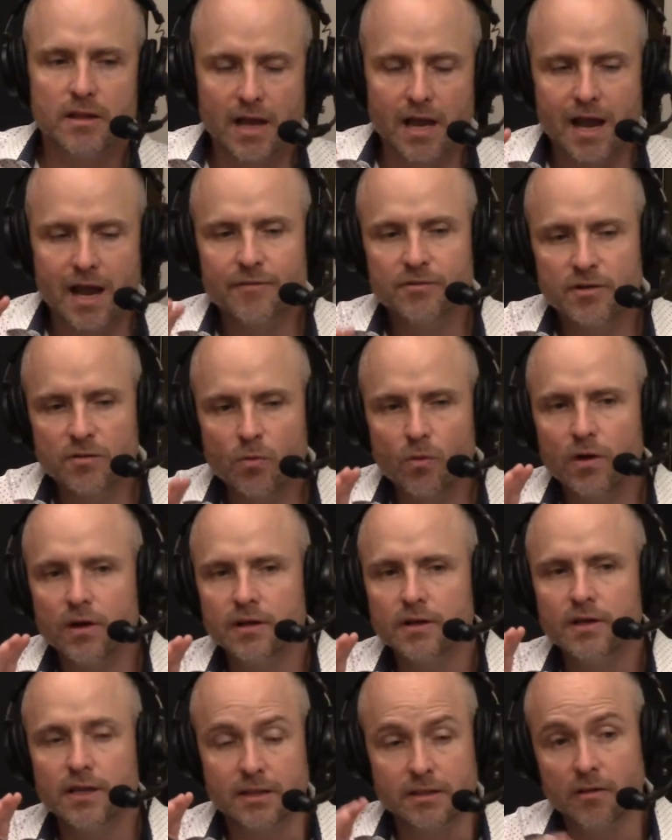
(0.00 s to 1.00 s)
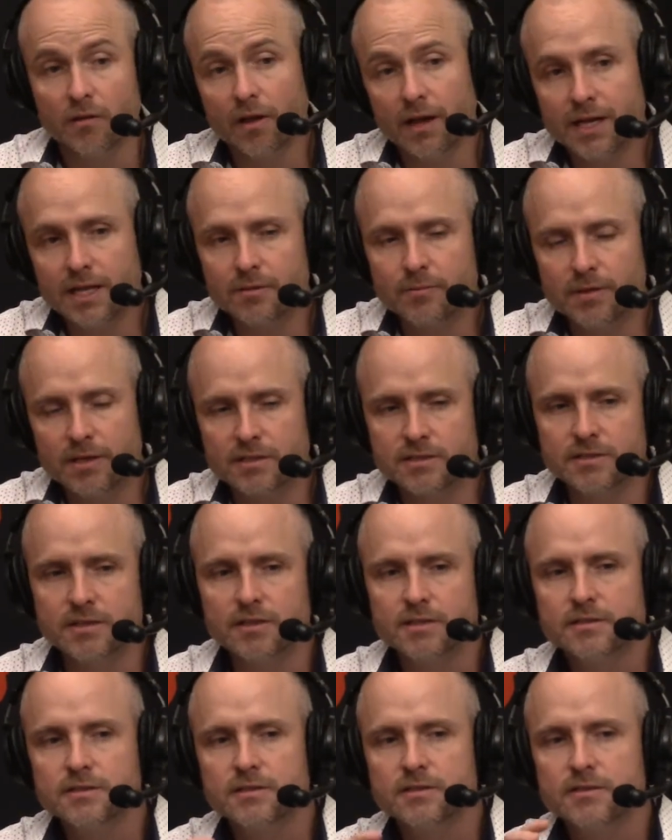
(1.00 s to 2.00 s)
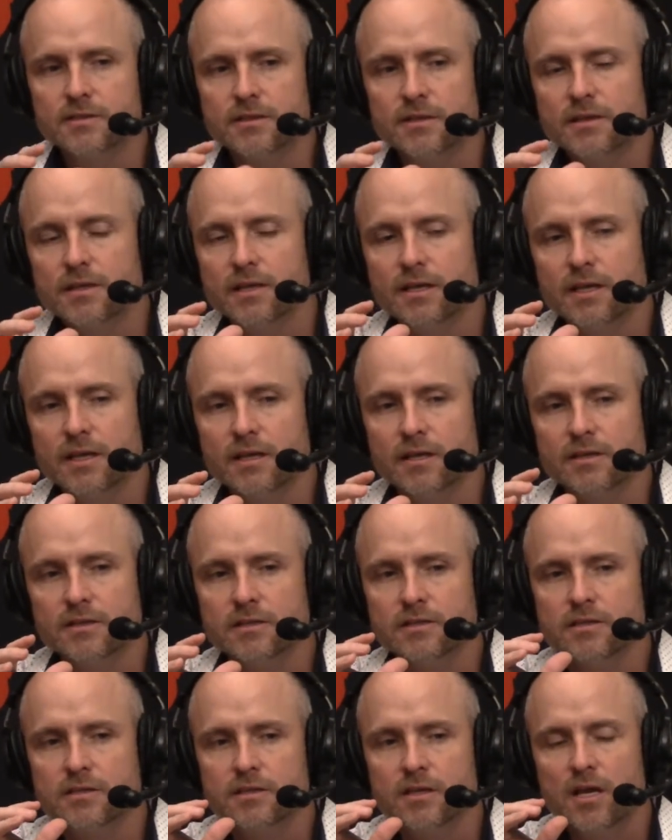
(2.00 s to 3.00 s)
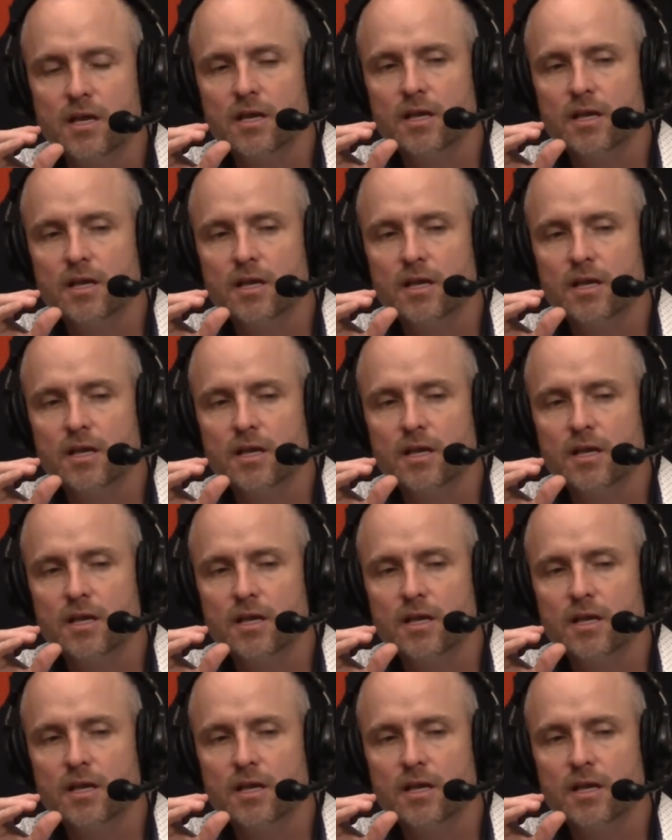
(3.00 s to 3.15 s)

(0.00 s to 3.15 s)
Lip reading: everyone in the lighting business is,